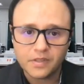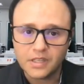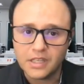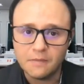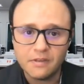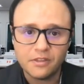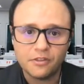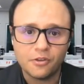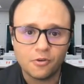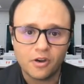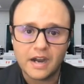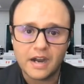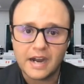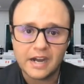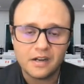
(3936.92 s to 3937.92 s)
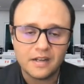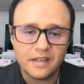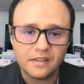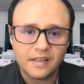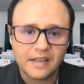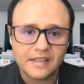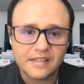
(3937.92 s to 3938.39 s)
even though
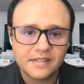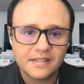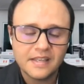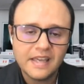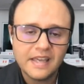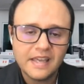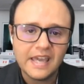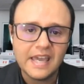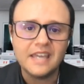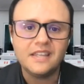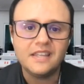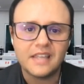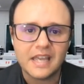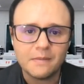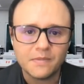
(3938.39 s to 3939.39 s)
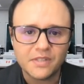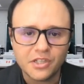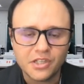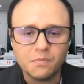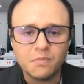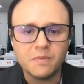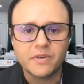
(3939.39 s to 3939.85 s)
Ireland has 8 times the
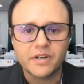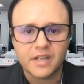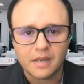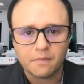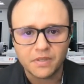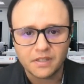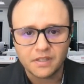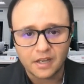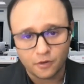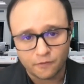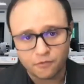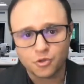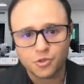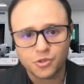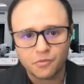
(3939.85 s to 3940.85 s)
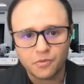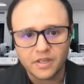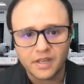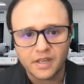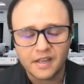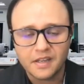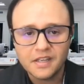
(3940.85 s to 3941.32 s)
GDP per capita of Costa
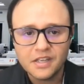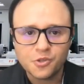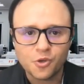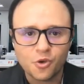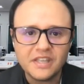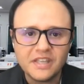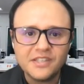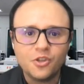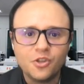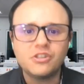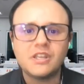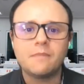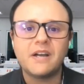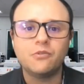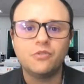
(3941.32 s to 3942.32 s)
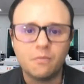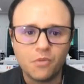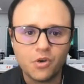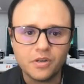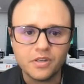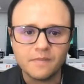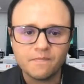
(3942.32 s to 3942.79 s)
Rica. So it's not about the
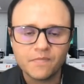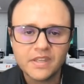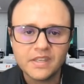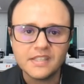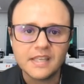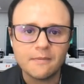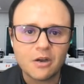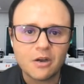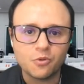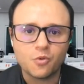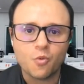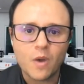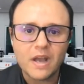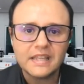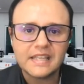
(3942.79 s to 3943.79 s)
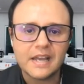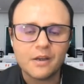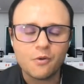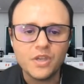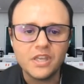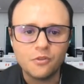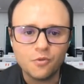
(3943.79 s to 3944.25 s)
money, it's about what
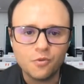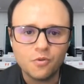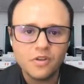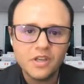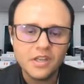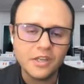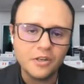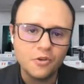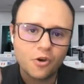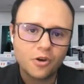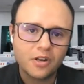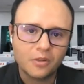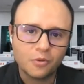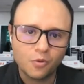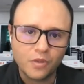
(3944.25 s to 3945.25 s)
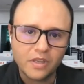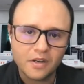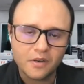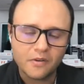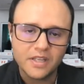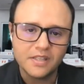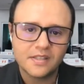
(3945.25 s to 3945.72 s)
can we do in order to
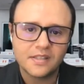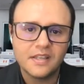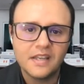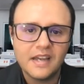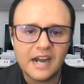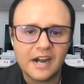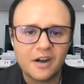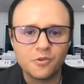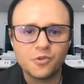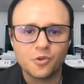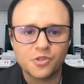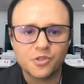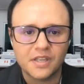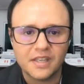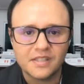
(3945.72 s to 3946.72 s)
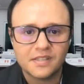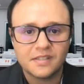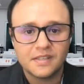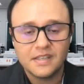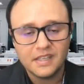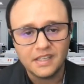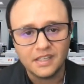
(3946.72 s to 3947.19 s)
increase our
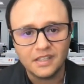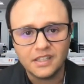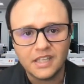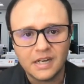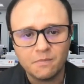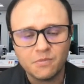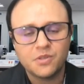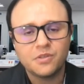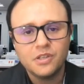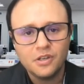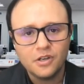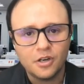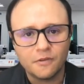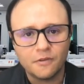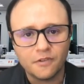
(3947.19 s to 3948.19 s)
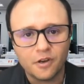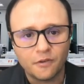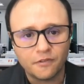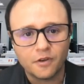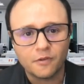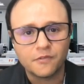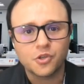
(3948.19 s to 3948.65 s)
success in terms
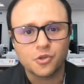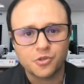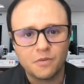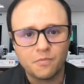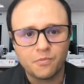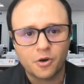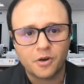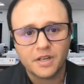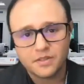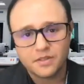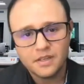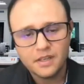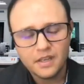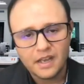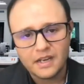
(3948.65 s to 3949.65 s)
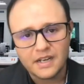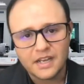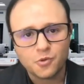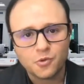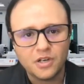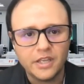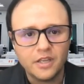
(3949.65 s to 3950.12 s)
of social progress and
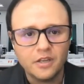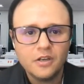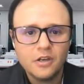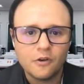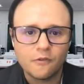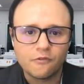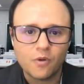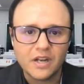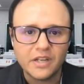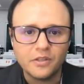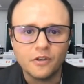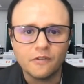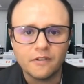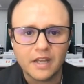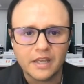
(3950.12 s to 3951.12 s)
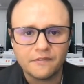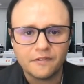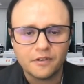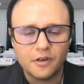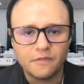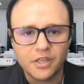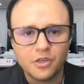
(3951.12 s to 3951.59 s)
actually of quality of life
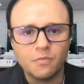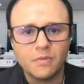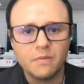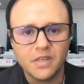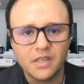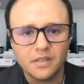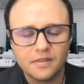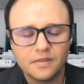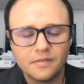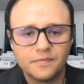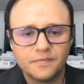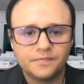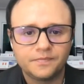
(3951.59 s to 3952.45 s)
of the human beings.